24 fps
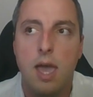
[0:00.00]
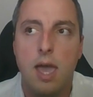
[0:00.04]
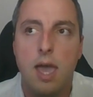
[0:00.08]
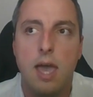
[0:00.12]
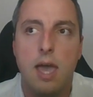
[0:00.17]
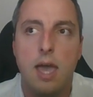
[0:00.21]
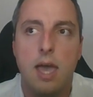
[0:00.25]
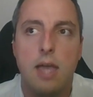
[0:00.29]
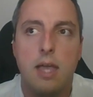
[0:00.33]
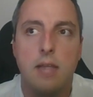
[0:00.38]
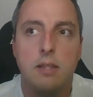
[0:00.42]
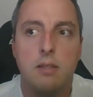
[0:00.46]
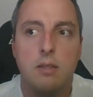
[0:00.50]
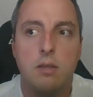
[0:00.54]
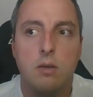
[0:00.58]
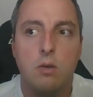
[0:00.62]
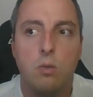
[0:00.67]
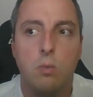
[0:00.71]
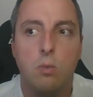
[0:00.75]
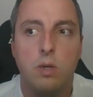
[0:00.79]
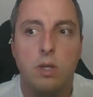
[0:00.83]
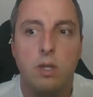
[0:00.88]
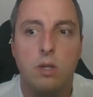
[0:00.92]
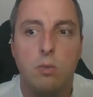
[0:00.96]
And
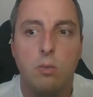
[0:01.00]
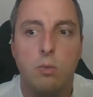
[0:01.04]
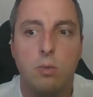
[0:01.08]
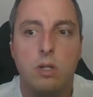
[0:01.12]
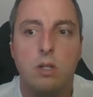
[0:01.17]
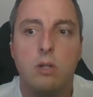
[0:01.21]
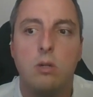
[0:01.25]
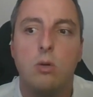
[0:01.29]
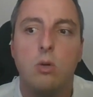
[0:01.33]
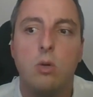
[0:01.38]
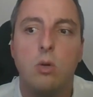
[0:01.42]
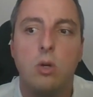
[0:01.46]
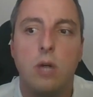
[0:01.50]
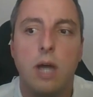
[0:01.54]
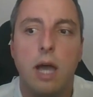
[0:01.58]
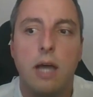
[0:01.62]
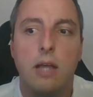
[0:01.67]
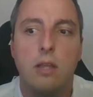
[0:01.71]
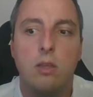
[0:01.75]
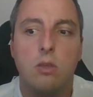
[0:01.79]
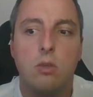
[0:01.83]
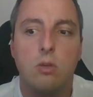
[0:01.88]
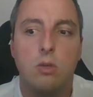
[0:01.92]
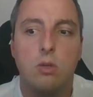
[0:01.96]
we will look
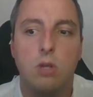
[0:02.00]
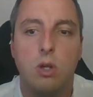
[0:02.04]
at,